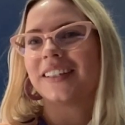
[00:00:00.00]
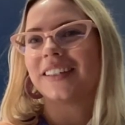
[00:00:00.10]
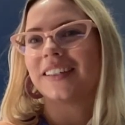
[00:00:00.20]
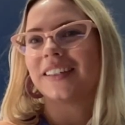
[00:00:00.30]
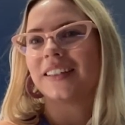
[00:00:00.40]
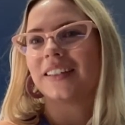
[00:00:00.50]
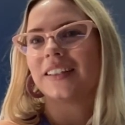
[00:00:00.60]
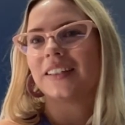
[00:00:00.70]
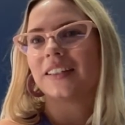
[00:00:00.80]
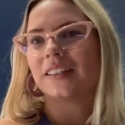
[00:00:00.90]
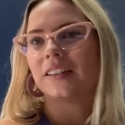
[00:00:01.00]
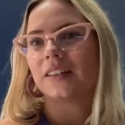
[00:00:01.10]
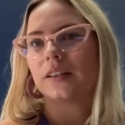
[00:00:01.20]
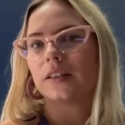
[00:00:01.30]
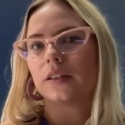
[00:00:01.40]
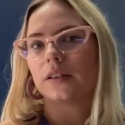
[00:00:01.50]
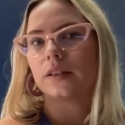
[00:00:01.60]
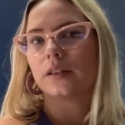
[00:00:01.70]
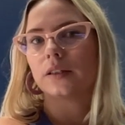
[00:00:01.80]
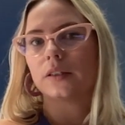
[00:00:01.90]

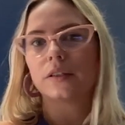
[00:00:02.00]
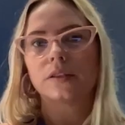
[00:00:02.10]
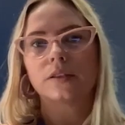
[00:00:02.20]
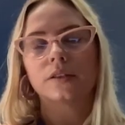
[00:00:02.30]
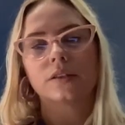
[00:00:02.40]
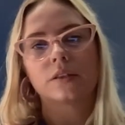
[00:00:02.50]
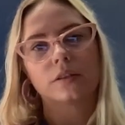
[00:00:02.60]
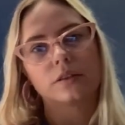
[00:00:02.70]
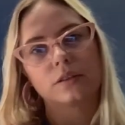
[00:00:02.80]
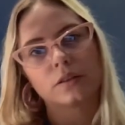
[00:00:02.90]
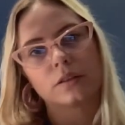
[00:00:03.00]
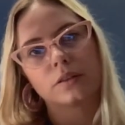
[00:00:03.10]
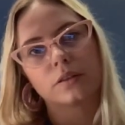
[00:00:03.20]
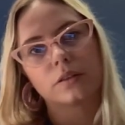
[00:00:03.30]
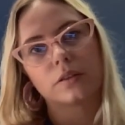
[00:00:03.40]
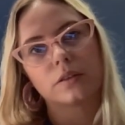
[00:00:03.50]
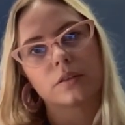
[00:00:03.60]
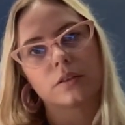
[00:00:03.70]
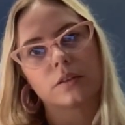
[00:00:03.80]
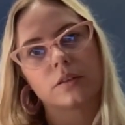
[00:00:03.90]

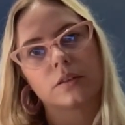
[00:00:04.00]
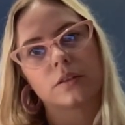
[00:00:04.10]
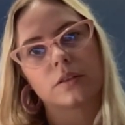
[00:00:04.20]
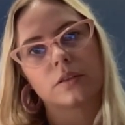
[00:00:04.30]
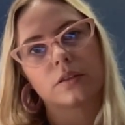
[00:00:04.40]
(not speaking)